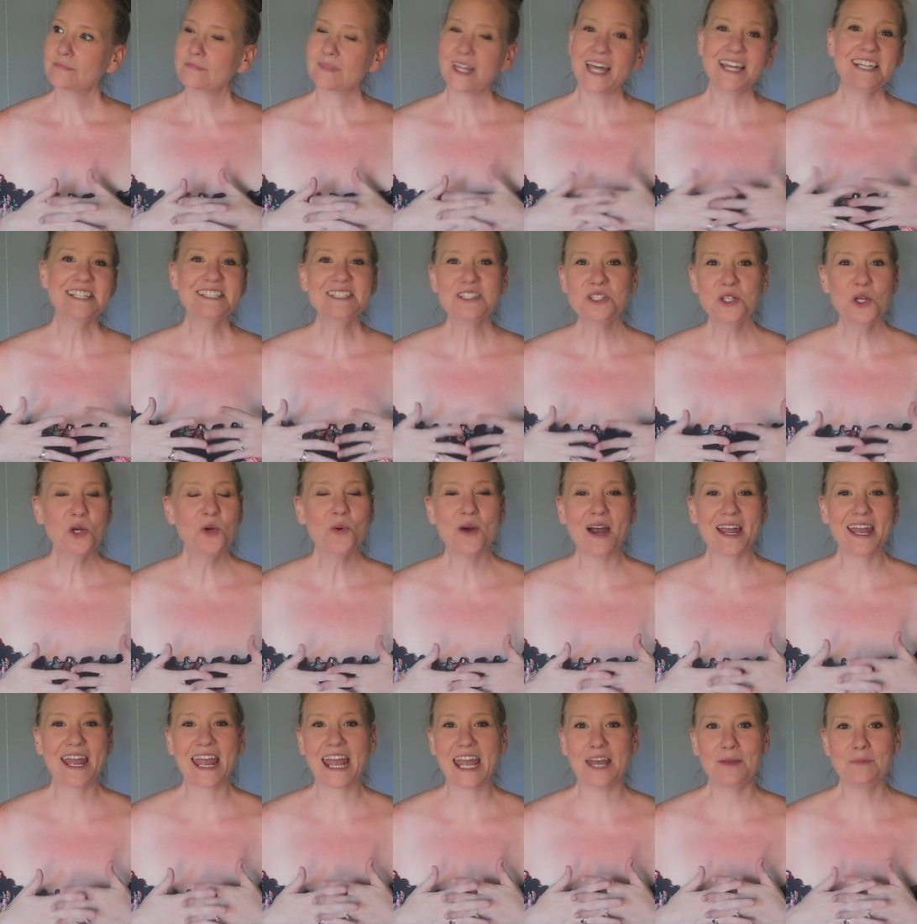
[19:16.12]
that isn't who
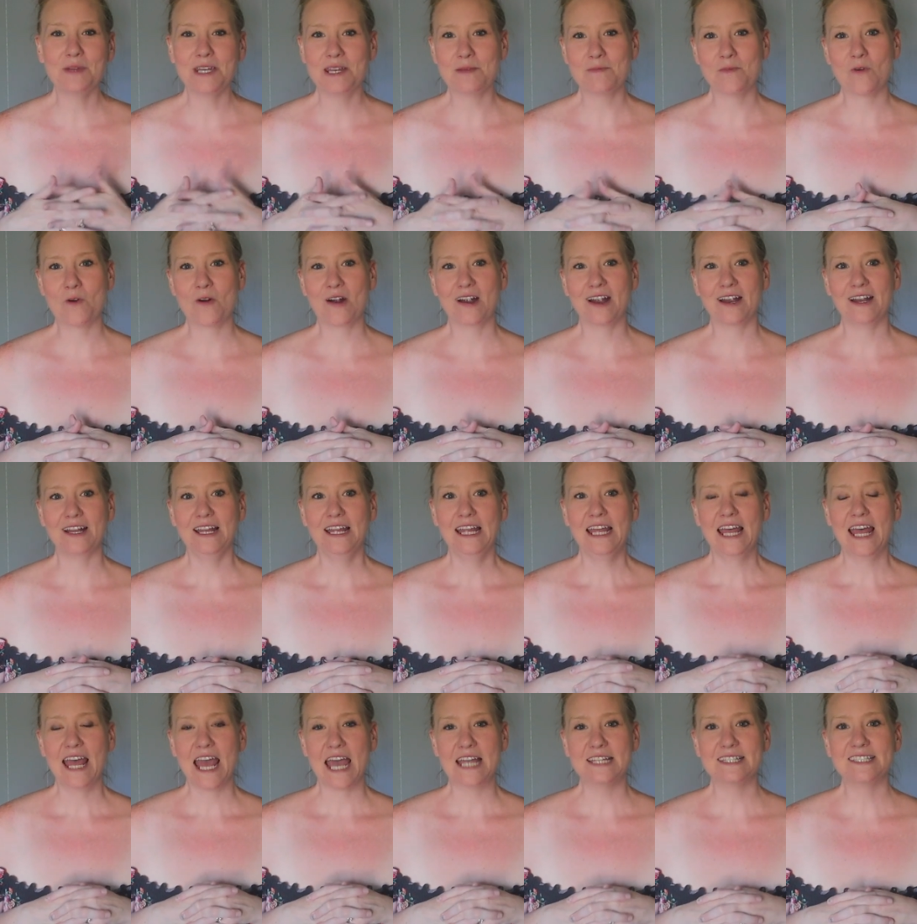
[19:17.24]
I am anymore.
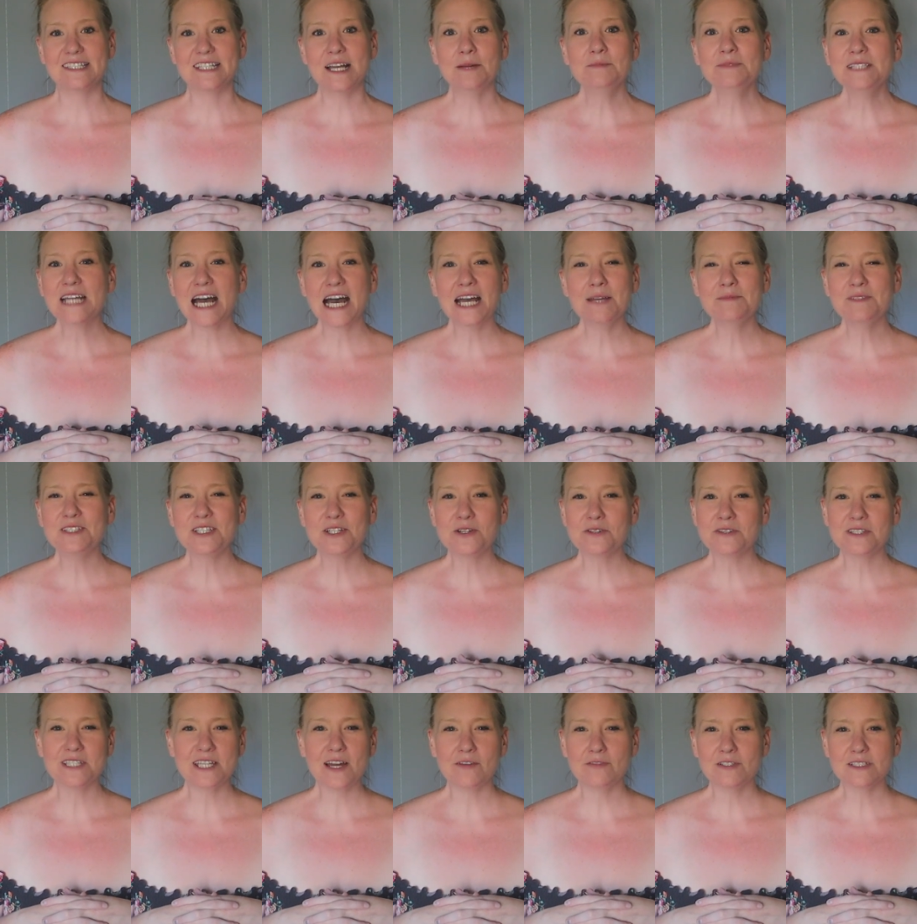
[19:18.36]
And sometimes, you know,
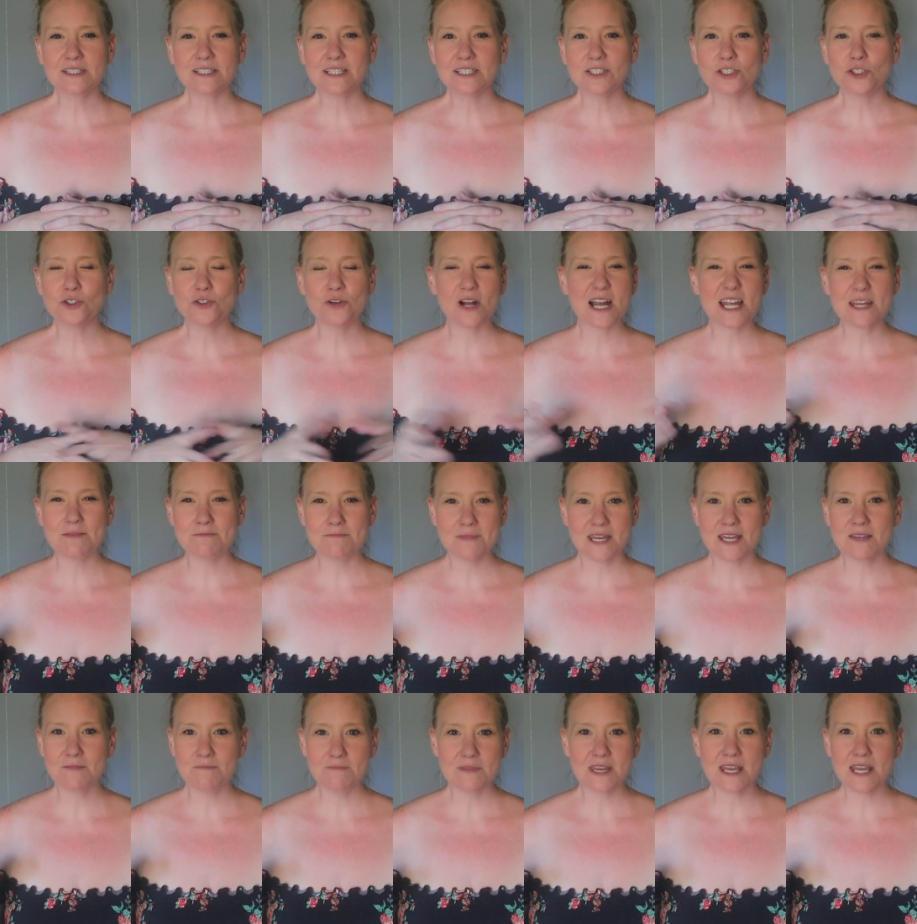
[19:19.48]
the devil's gonna try and
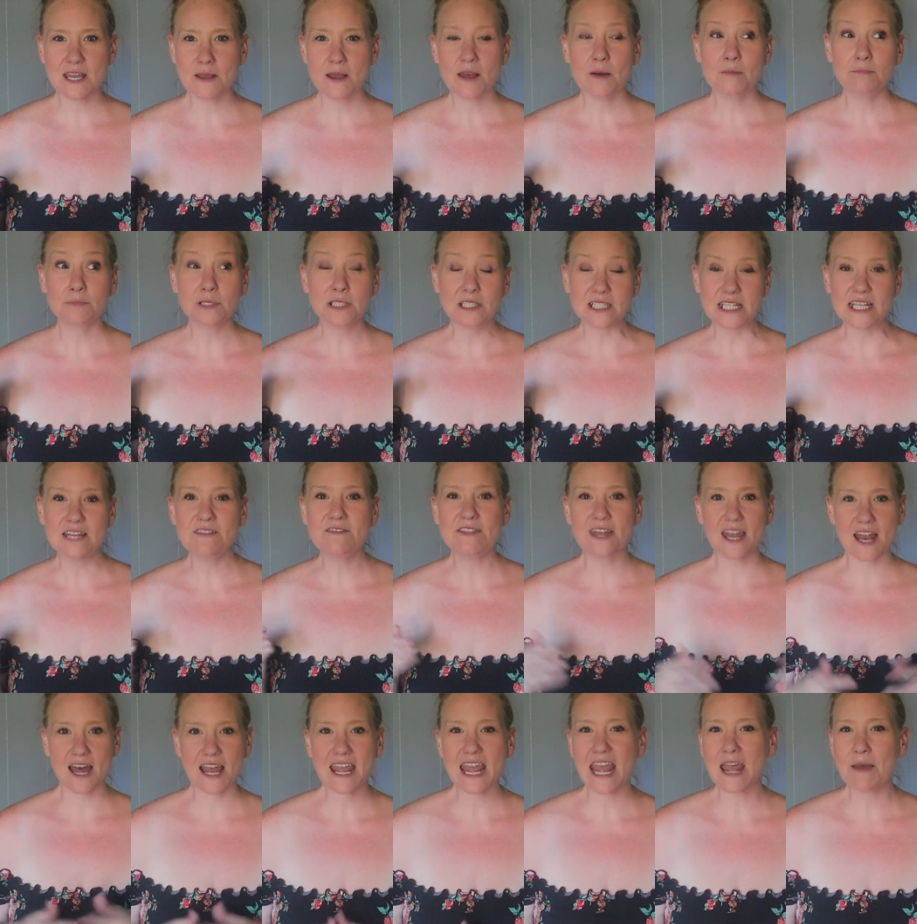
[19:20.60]
make me believe that
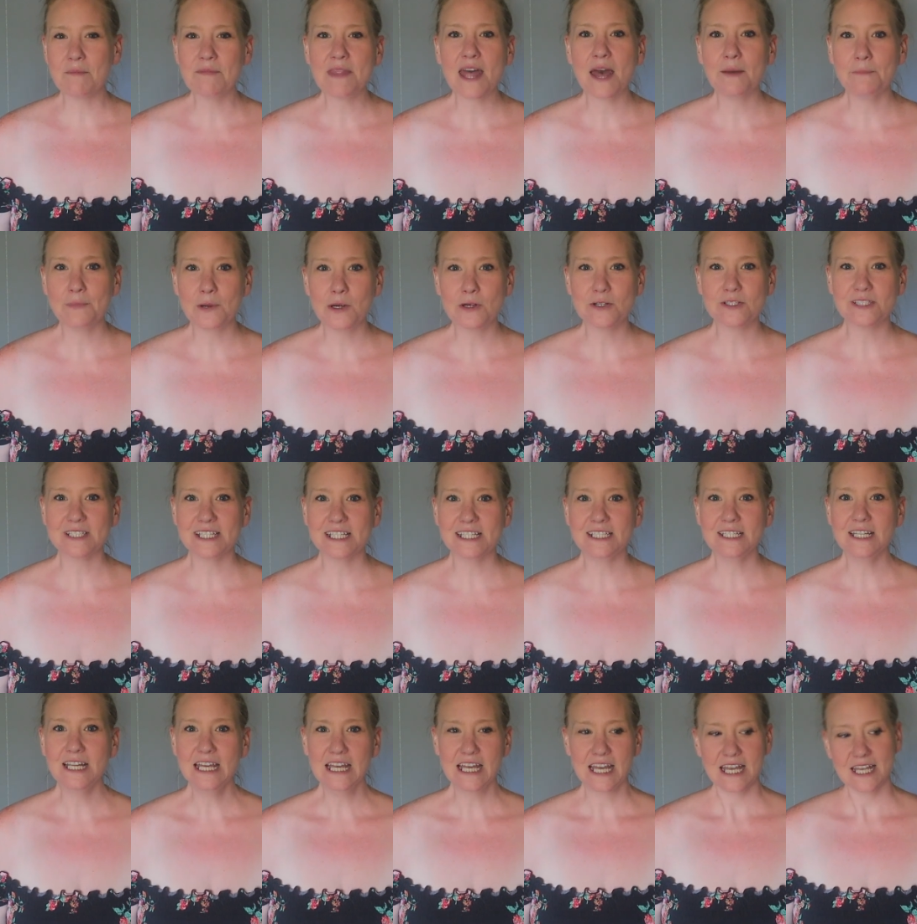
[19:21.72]
I am that
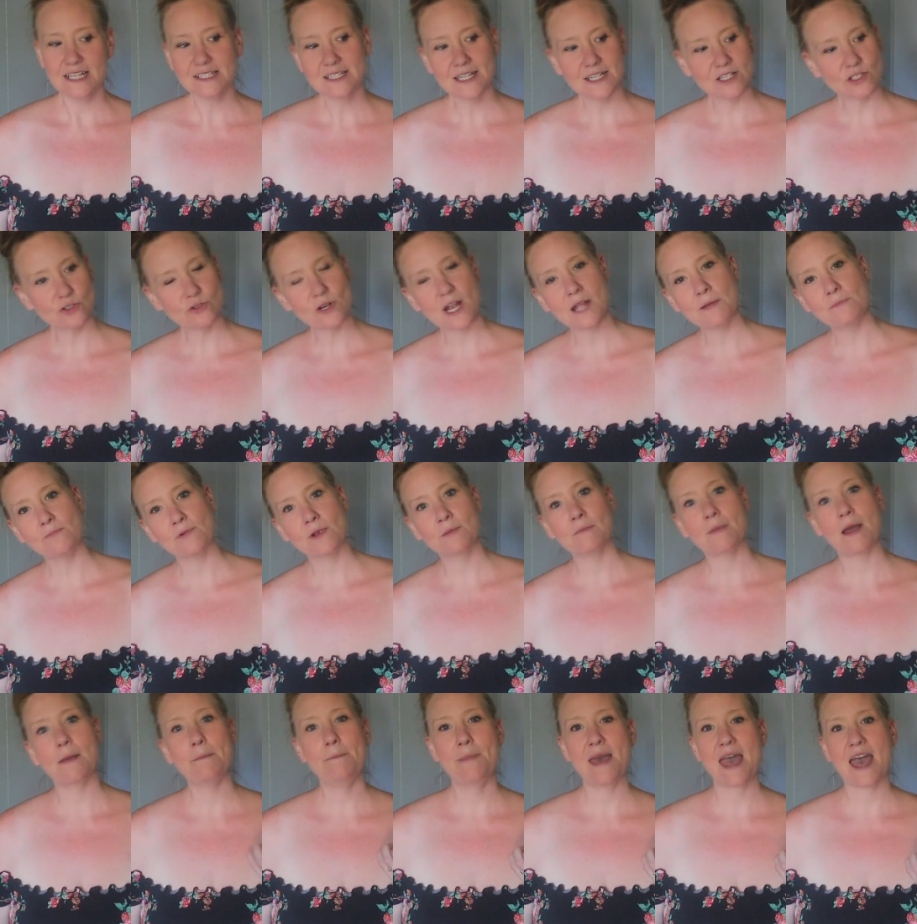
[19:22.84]
person. He's gonna try and bring
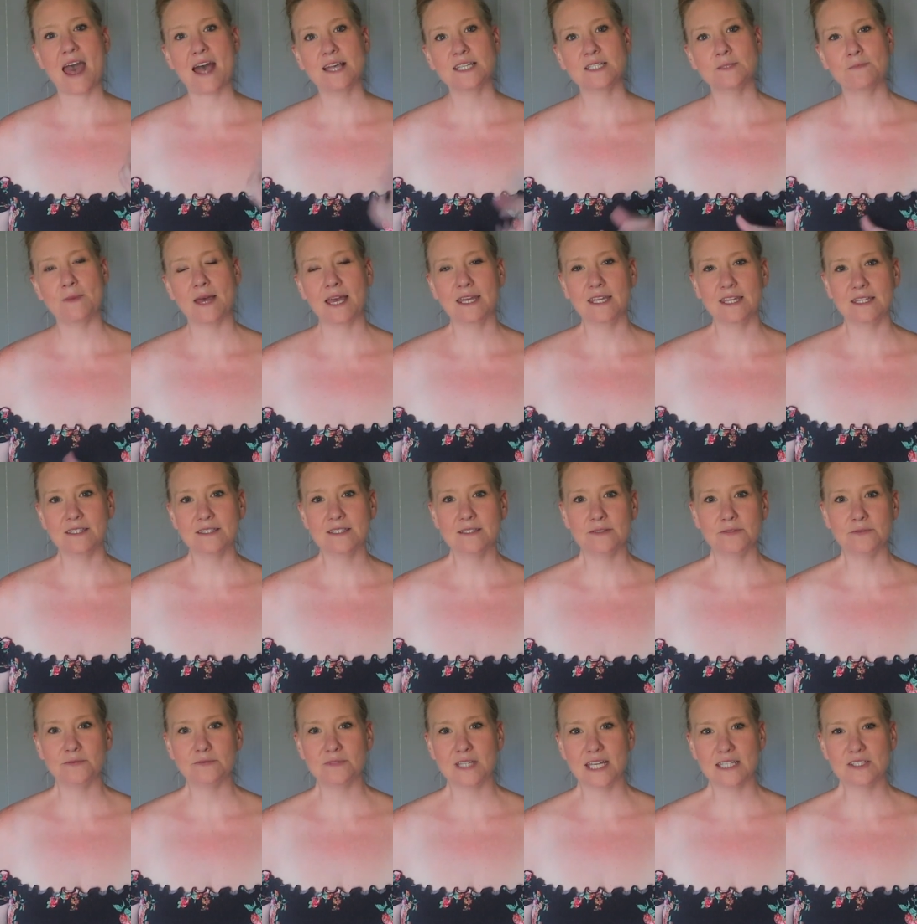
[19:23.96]
my past back
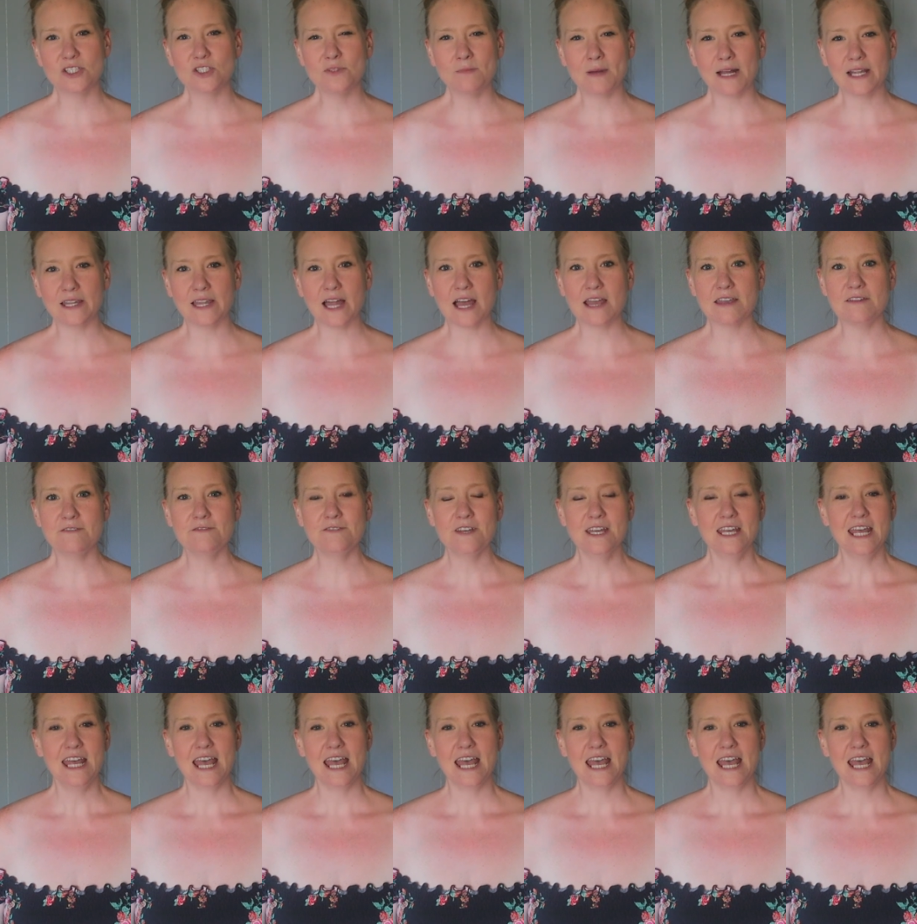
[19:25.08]
into my life